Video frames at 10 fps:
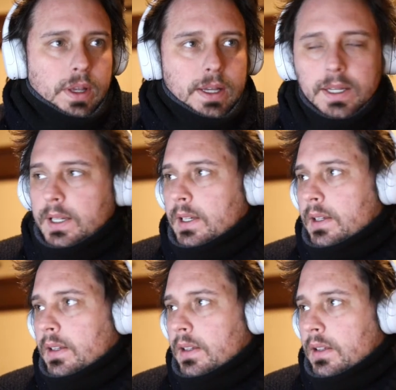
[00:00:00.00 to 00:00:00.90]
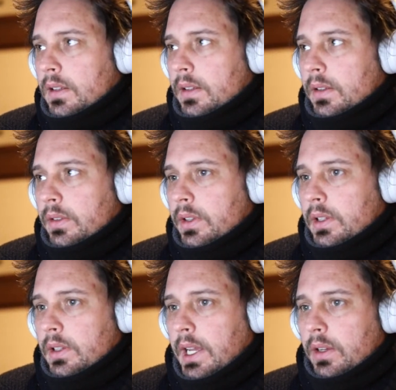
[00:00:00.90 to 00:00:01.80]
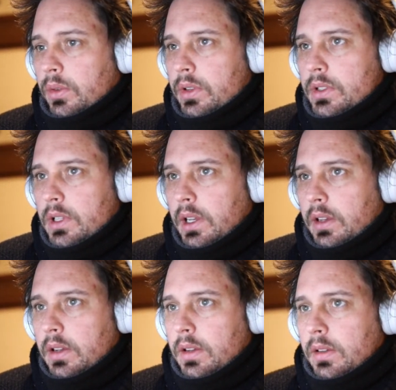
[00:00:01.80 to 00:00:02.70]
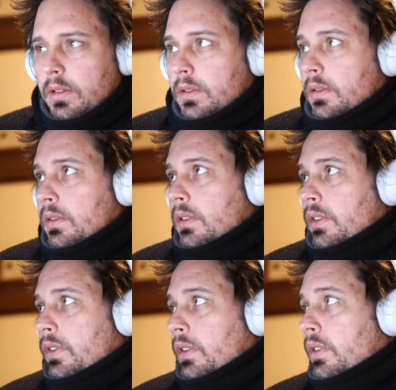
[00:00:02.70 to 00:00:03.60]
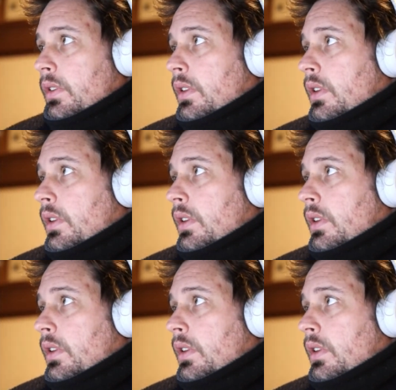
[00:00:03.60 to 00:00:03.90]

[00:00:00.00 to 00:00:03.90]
the language, like, I'll show you.